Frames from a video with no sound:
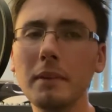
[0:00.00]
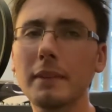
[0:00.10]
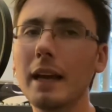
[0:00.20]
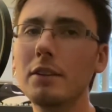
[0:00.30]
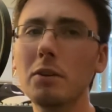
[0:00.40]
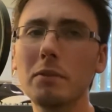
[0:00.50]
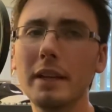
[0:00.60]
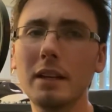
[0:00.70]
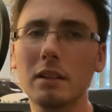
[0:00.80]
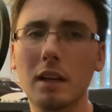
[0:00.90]
that don't
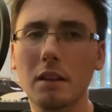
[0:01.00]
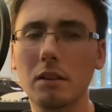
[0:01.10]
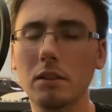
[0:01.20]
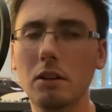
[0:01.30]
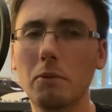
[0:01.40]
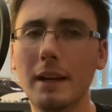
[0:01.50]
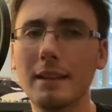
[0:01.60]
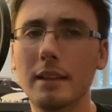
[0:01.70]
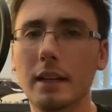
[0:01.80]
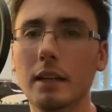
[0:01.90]
need a lot of the low end
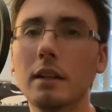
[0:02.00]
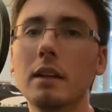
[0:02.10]
there.